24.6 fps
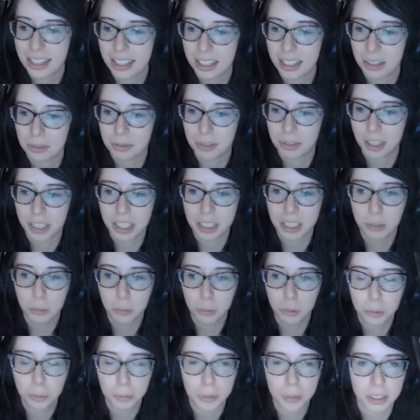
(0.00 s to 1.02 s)
like a fucking
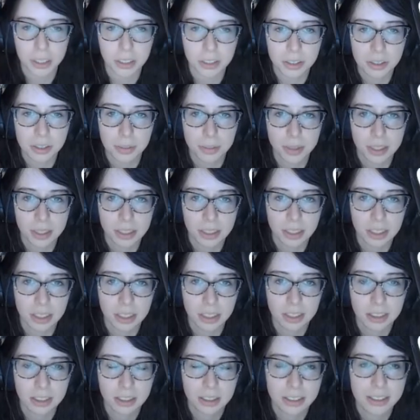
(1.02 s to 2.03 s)
Wooper or something like
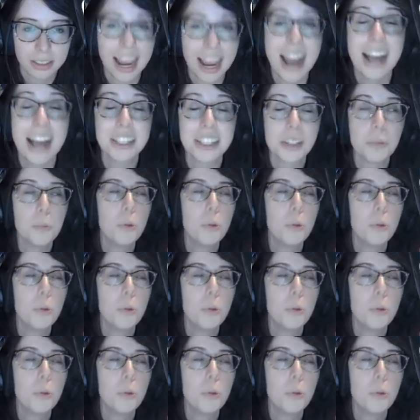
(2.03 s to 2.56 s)
that. Yeah, it's a